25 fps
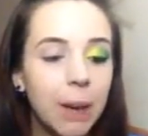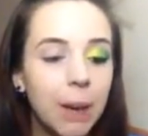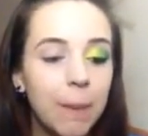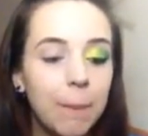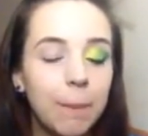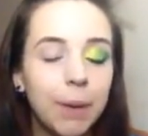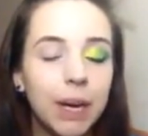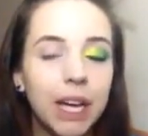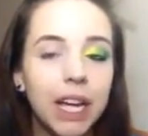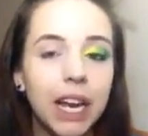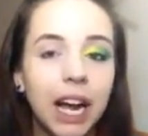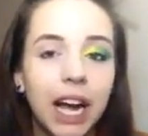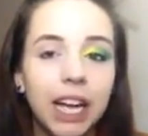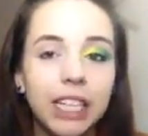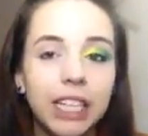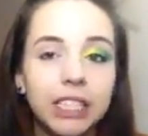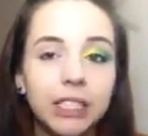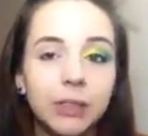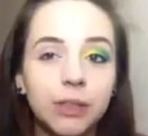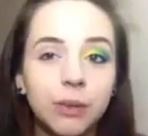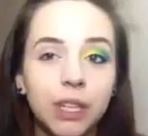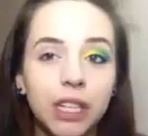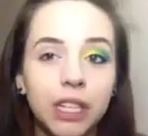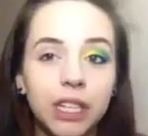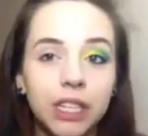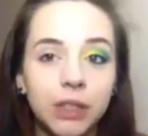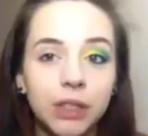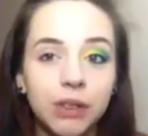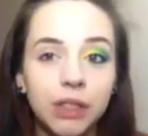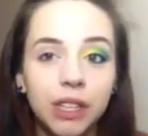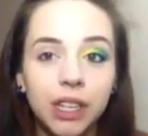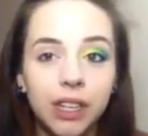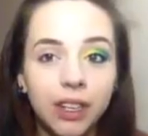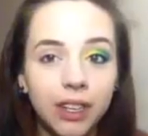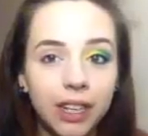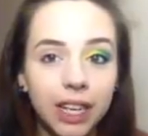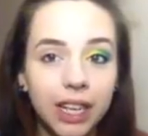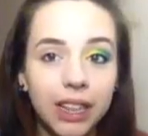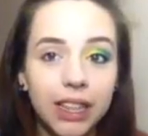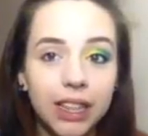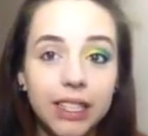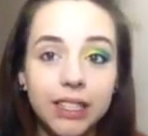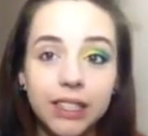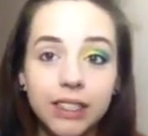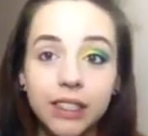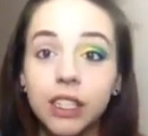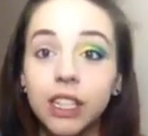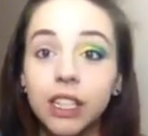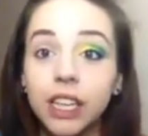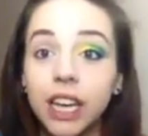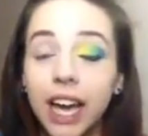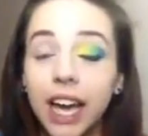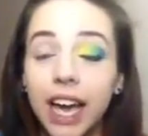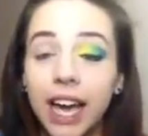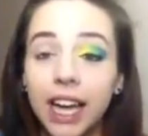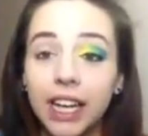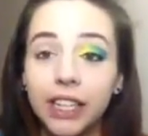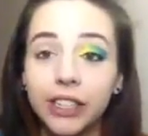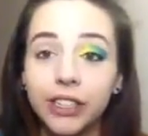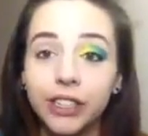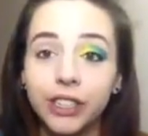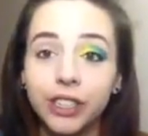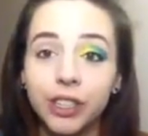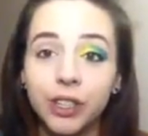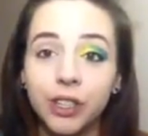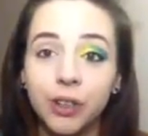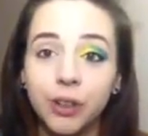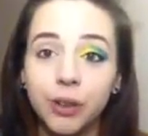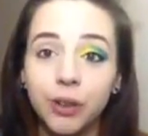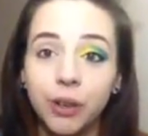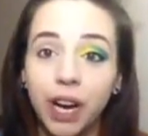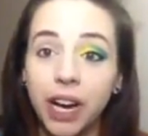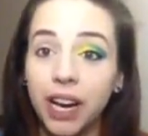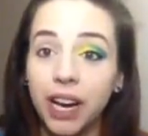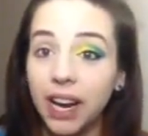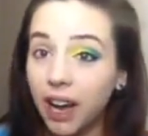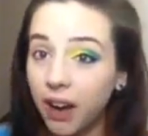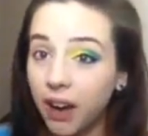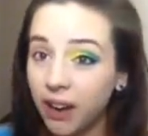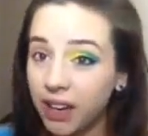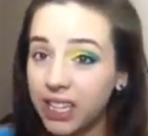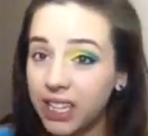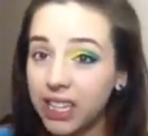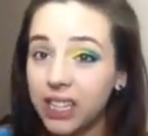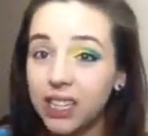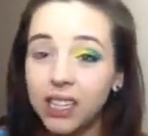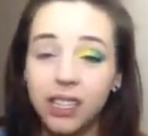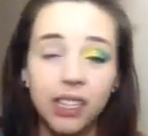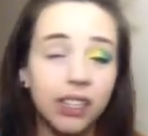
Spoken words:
But I just wanted to recreate this look and show kind of how I did it.